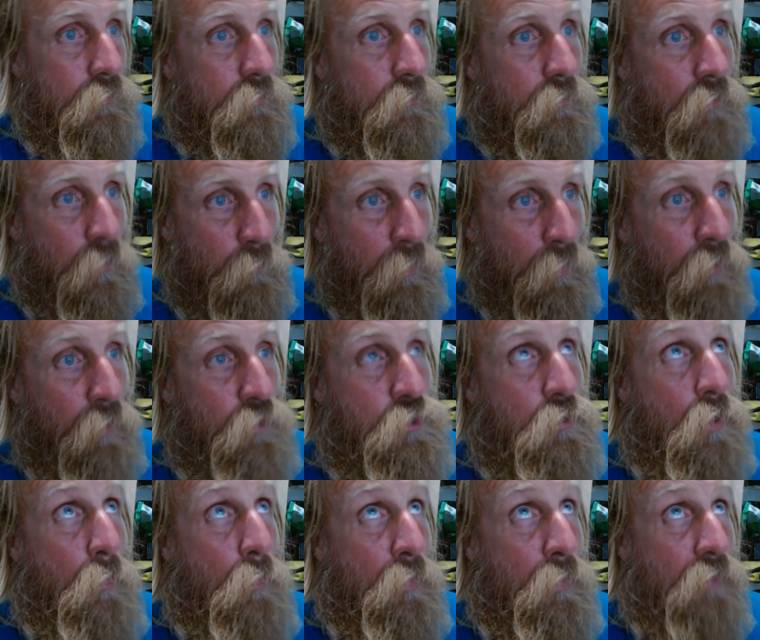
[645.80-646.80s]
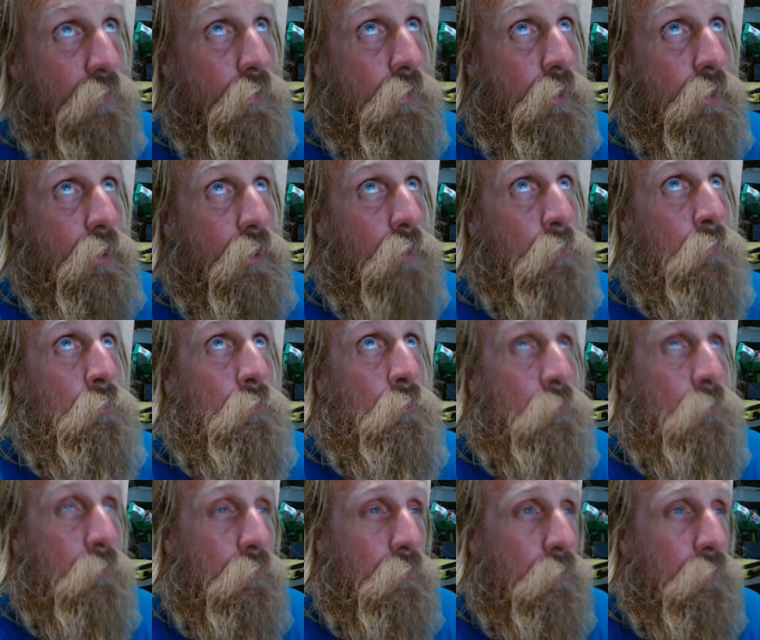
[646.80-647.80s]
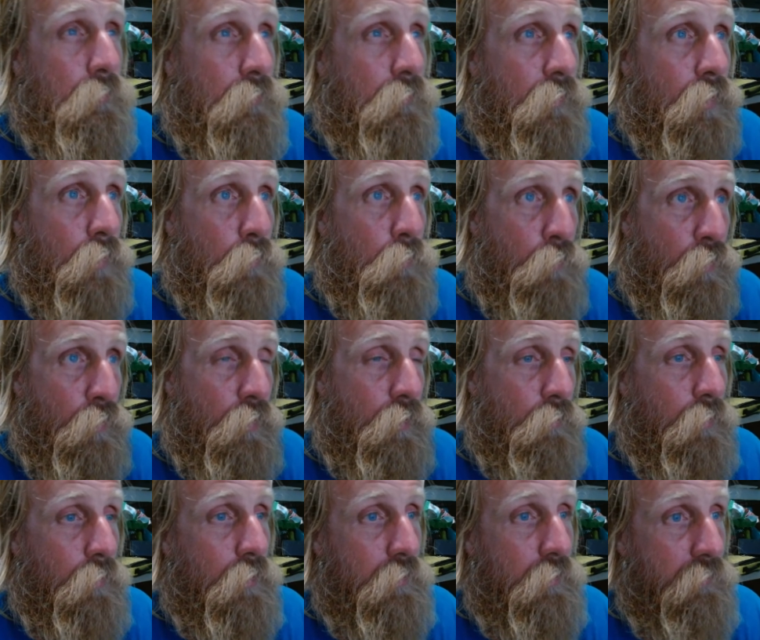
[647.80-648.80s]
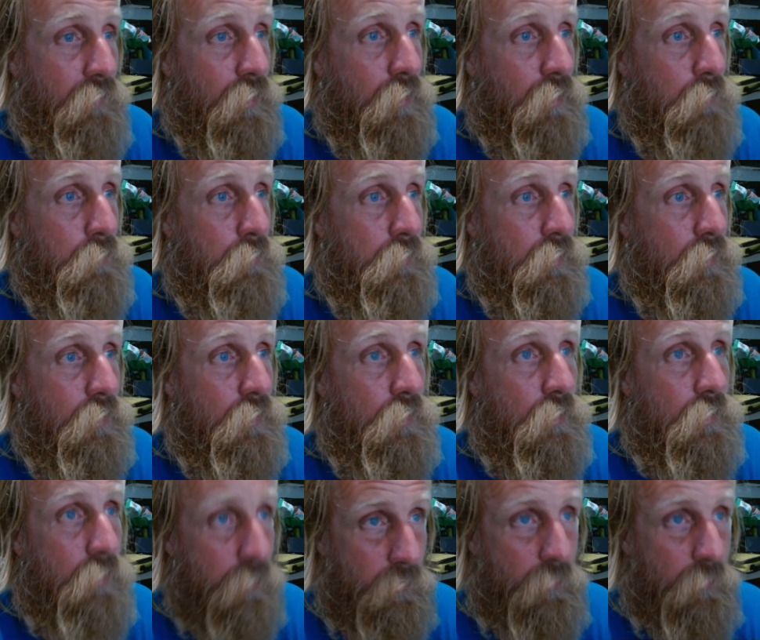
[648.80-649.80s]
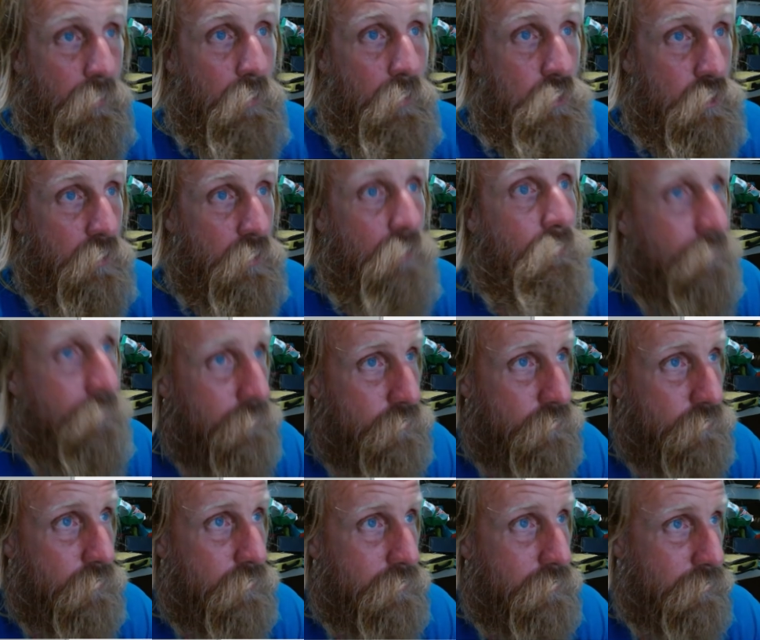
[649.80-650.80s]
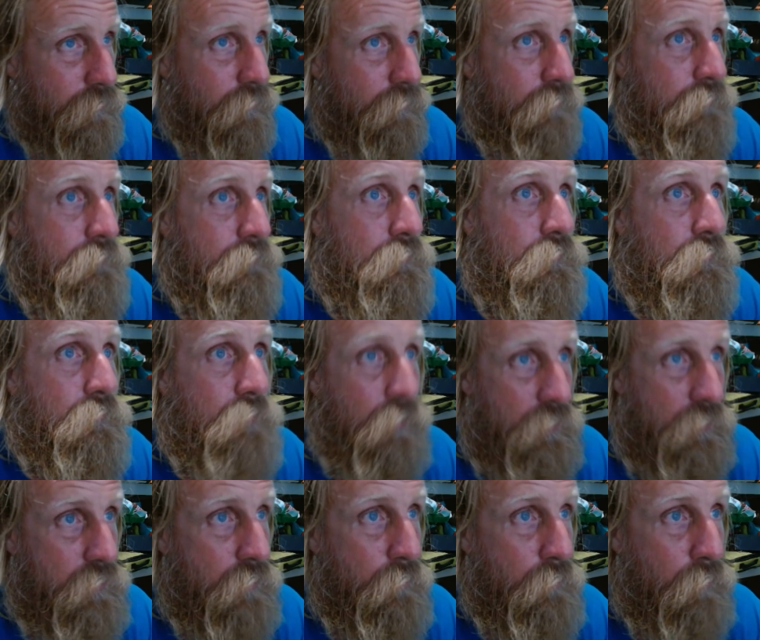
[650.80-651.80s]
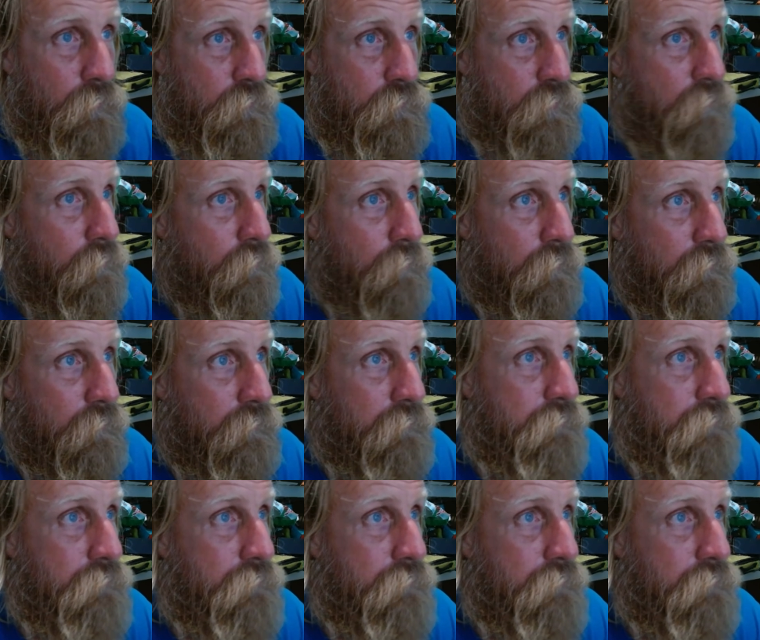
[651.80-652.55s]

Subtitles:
compared to a beaver dam, pretty well developed irrigation infrastructure in some parts of the world.